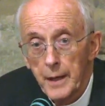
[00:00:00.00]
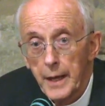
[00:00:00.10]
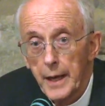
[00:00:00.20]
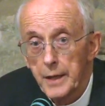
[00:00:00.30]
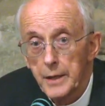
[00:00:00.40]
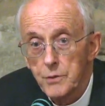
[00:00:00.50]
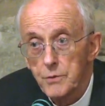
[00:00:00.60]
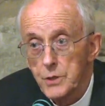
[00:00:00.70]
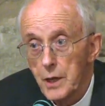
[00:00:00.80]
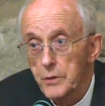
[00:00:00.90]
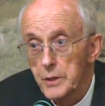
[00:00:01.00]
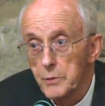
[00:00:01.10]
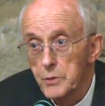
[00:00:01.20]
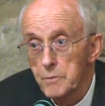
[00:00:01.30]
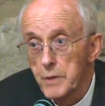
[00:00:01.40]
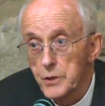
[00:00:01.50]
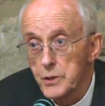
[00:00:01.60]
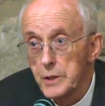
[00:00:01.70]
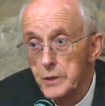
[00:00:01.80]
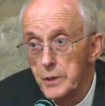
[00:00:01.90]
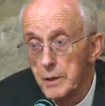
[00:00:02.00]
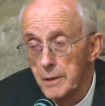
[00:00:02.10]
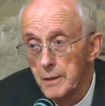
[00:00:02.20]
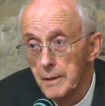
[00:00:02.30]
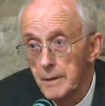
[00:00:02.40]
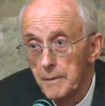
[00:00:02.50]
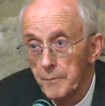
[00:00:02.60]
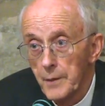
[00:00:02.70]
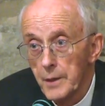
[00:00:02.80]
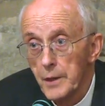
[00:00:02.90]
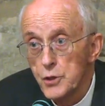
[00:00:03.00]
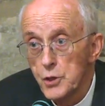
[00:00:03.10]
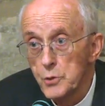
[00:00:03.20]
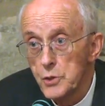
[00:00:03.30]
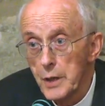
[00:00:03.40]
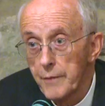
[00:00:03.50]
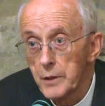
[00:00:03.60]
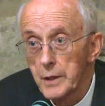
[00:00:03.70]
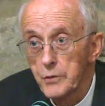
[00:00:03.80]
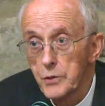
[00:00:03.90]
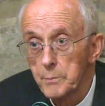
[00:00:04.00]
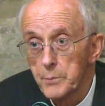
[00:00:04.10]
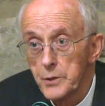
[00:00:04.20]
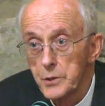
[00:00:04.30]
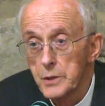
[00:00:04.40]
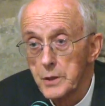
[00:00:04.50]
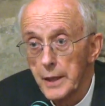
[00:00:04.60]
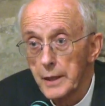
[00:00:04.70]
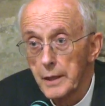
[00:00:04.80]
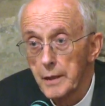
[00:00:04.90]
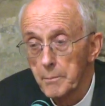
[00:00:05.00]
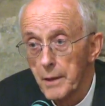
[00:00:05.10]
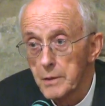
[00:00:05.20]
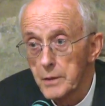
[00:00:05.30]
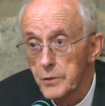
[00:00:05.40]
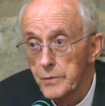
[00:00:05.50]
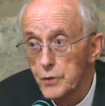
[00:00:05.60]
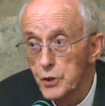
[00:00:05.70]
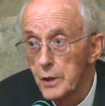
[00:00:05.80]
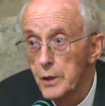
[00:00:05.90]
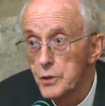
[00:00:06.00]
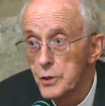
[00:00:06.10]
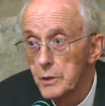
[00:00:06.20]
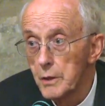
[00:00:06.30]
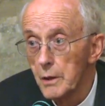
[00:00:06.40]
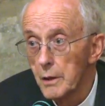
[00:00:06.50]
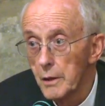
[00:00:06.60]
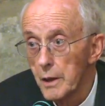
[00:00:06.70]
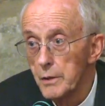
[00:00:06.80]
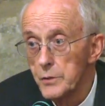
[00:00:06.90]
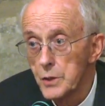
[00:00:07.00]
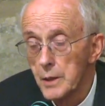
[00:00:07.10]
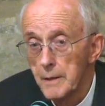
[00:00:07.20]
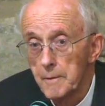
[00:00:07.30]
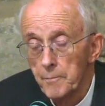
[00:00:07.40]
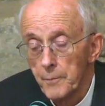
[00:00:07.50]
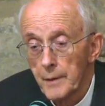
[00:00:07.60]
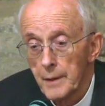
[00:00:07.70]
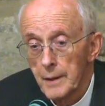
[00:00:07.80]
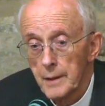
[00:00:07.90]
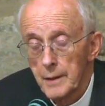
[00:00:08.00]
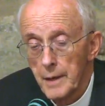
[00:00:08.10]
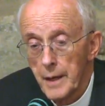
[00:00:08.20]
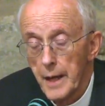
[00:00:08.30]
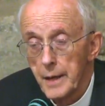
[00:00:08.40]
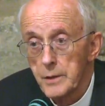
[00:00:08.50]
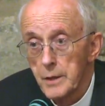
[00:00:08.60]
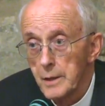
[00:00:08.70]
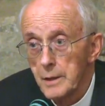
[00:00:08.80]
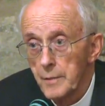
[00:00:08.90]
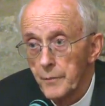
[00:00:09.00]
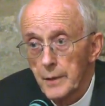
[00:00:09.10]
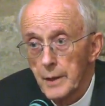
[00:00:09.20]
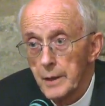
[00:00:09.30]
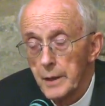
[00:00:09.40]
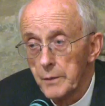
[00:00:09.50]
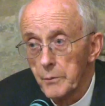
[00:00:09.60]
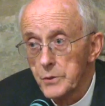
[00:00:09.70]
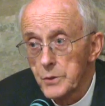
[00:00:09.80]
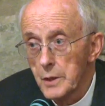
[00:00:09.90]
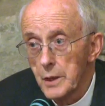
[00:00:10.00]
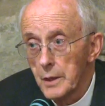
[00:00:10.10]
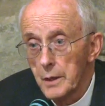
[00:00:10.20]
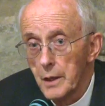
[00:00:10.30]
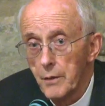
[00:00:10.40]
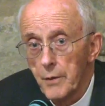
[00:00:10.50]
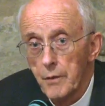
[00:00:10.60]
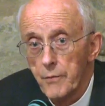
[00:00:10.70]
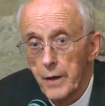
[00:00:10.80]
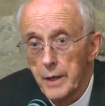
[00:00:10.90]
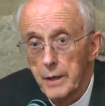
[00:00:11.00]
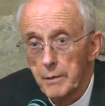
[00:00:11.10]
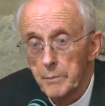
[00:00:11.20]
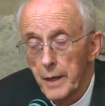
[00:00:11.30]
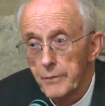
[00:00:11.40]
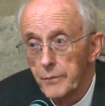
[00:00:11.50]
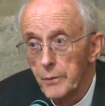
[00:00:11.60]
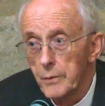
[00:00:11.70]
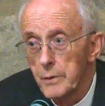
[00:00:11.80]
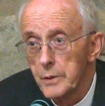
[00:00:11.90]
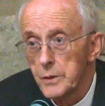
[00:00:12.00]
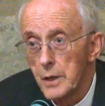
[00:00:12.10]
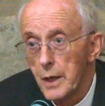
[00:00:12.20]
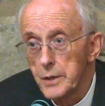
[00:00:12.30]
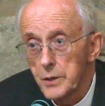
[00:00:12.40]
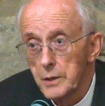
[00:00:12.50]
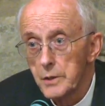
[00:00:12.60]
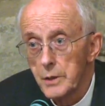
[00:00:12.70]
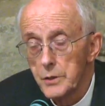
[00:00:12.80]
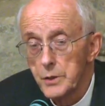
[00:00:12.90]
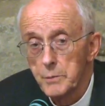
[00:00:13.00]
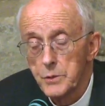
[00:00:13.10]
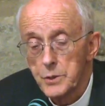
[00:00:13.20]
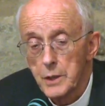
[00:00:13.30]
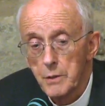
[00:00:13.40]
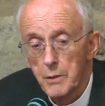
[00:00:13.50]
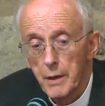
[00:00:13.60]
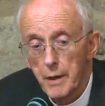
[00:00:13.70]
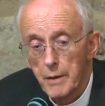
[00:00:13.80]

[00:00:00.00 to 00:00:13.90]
And as a result, he was arrested. And she used to have to go to the prison taking bundles of shirts and clothes. And it was a very painful task, and she was so